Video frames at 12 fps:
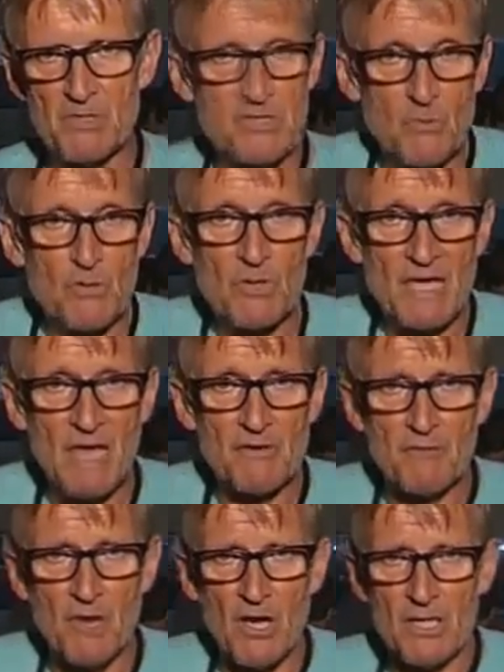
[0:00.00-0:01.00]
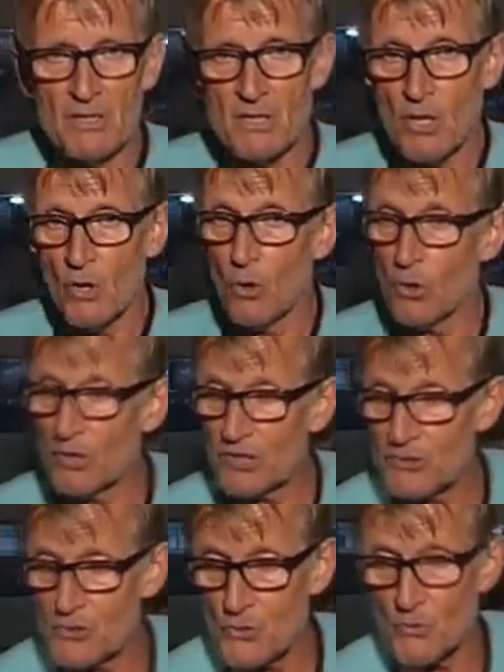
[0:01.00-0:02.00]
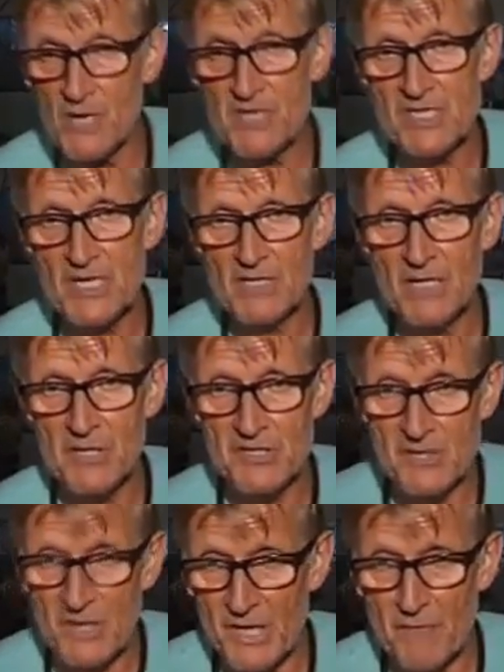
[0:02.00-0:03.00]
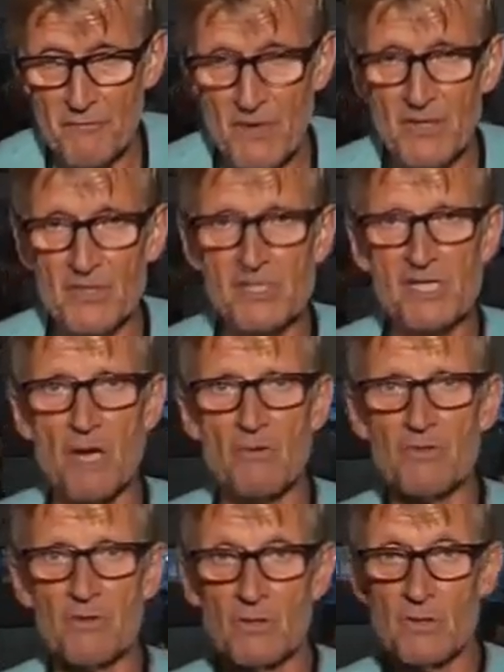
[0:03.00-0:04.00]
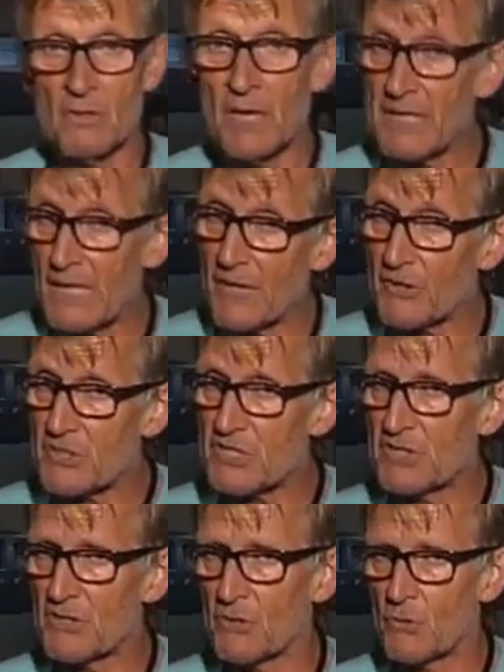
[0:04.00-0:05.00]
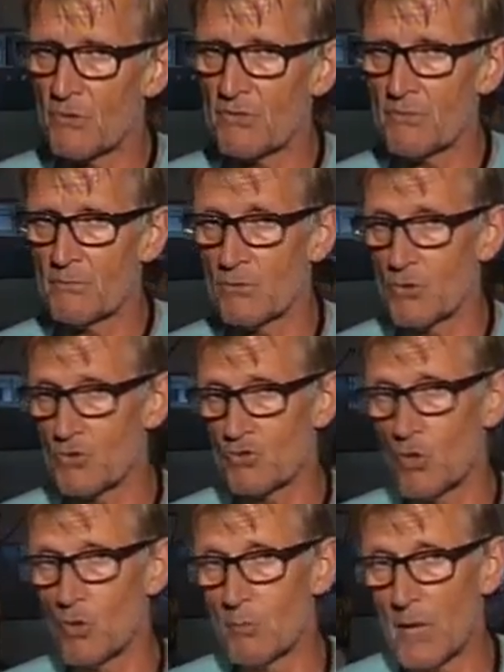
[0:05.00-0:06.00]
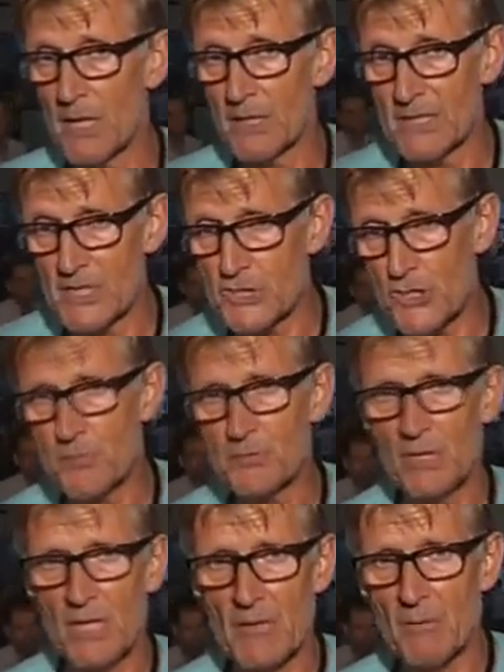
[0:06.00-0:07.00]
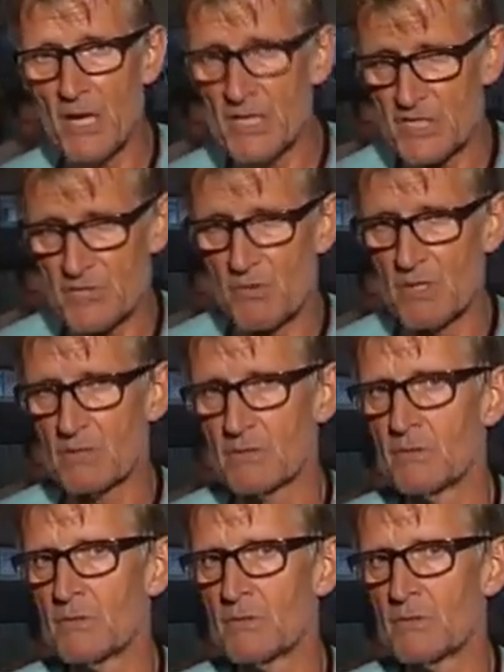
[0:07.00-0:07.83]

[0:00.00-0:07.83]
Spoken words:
So you can't fly. Only 2 ways in. It's Rafah in the south and Erez in the north, controlled by Egypt and by Israel.